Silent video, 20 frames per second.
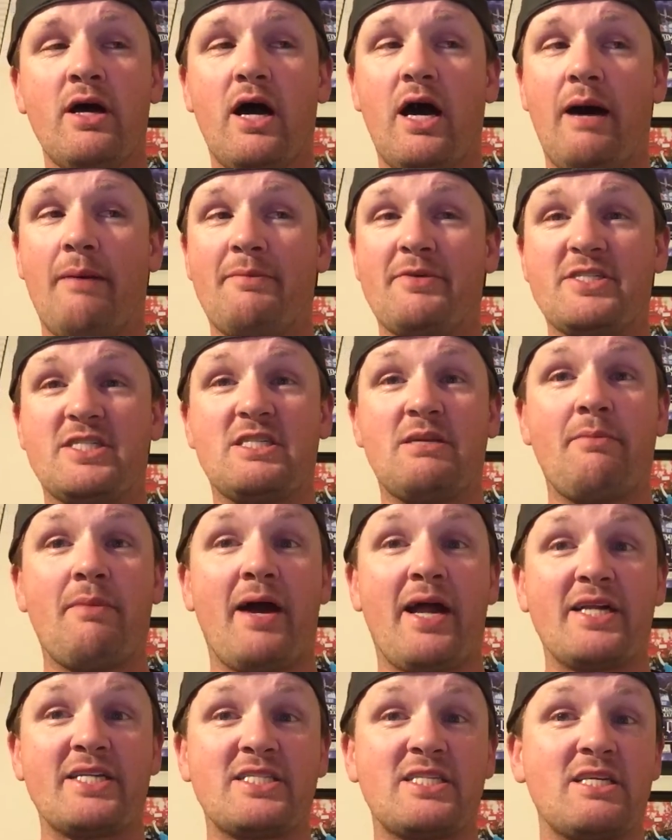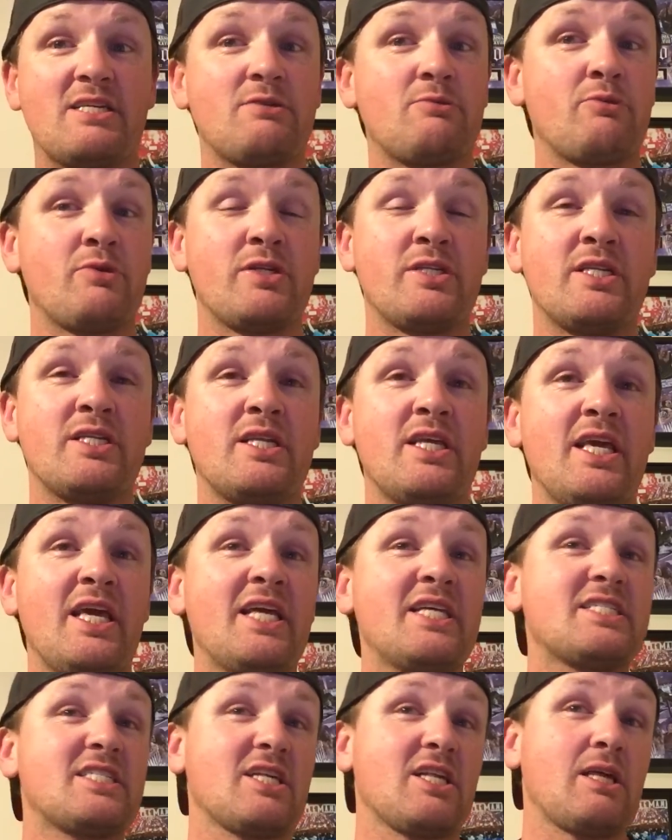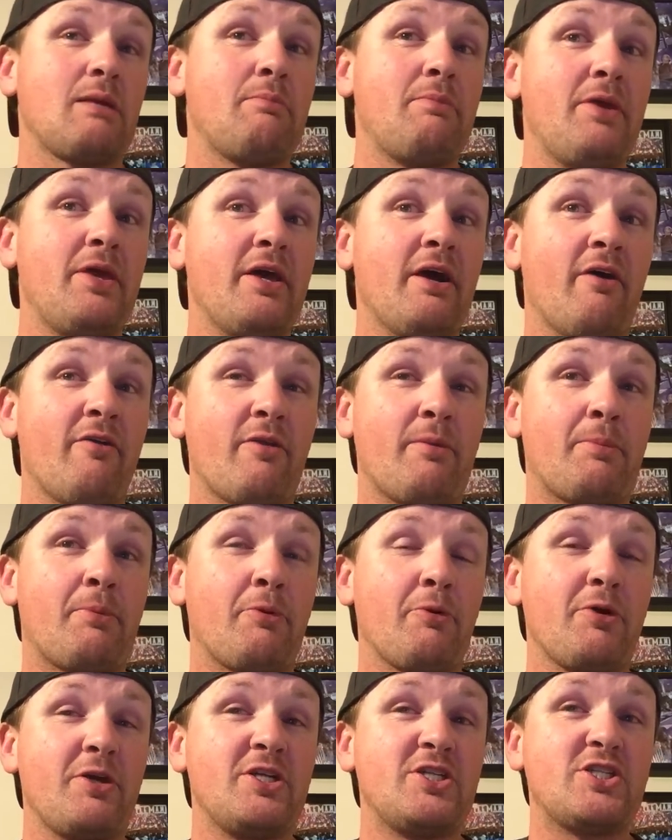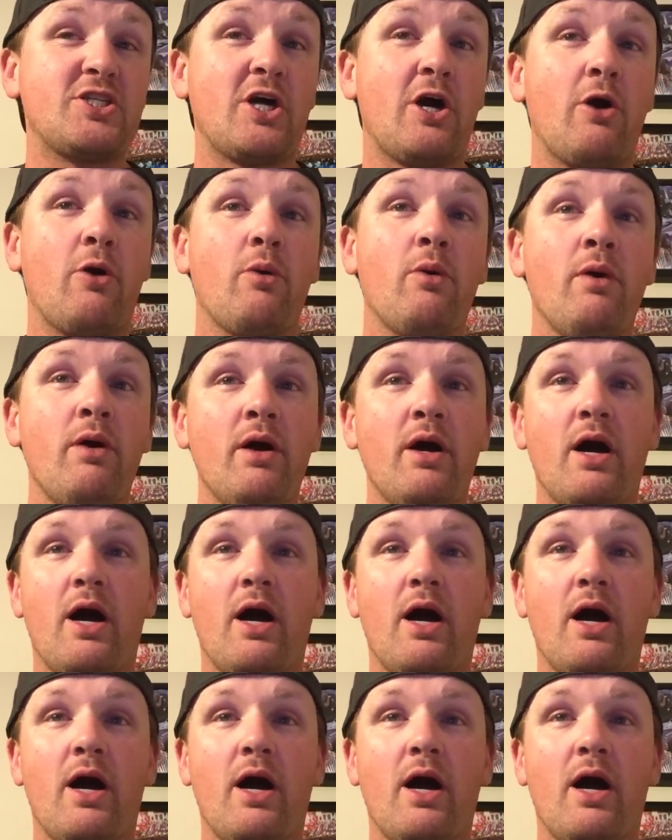Um, this is the match that would easily be on the pre-show.